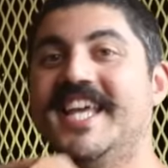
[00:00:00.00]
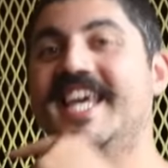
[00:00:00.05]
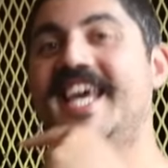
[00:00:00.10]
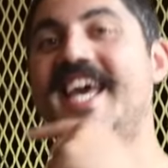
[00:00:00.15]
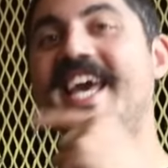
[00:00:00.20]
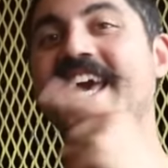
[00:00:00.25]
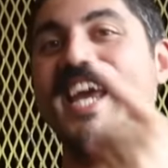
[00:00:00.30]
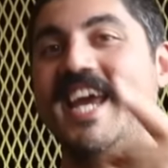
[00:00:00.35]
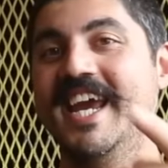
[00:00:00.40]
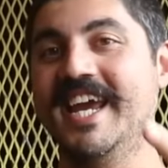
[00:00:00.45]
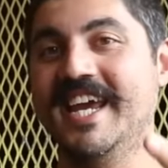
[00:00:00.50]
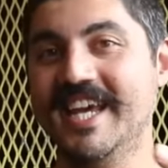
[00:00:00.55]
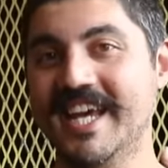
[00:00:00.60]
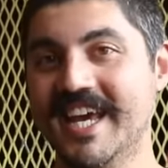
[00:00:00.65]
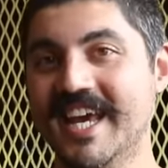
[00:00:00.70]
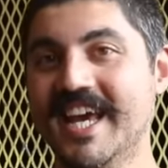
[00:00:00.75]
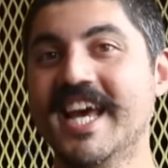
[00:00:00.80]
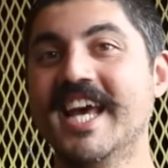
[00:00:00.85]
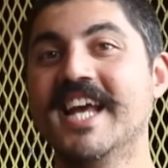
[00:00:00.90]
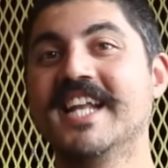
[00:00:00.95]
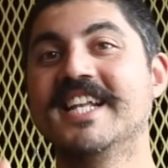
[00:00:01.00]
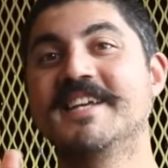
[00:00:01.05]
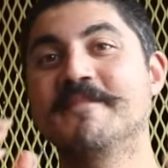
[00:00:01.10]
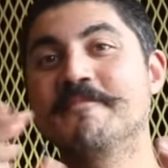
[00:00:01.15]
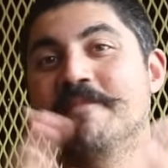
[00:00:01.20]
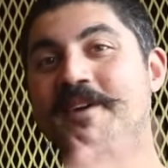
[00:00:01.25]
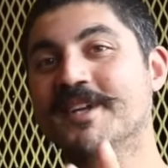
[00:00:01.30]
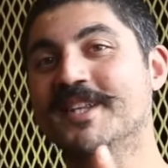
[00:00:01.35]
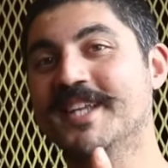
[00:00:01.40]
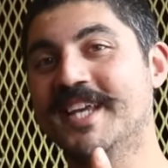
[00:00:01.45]
Kay to
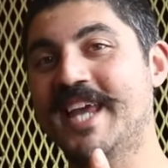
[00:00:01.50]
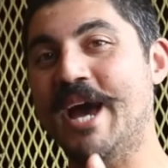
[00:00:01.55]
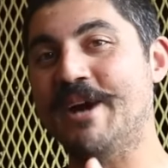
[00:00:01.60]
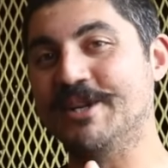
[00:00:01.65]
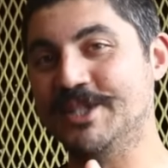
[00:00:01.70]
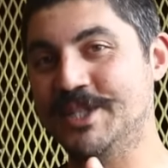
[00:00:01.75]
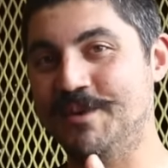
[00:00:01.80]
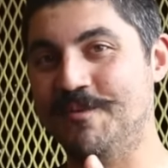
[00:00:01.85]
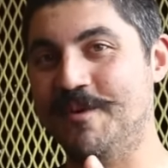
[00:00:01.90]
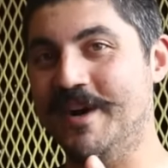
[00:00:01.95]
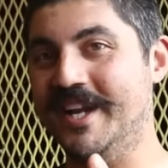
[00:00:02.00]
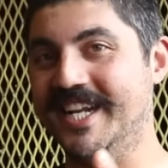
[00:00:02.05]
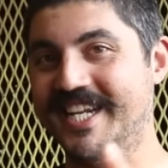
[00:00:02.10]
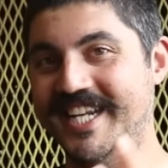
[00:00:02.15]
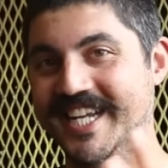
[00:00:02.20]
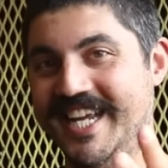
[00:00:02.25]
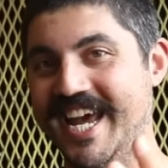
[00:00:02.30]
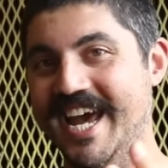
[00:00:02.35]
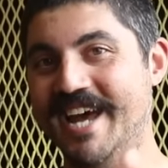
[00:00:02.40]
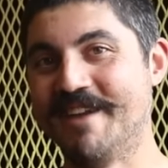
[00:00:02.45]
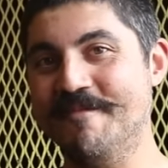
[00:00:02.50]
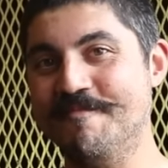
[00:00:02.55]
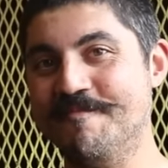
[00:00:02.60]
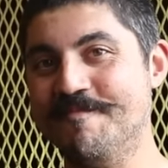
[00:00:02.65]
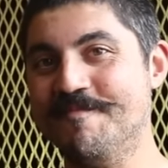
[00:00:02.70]
milk the cow she wanted to get.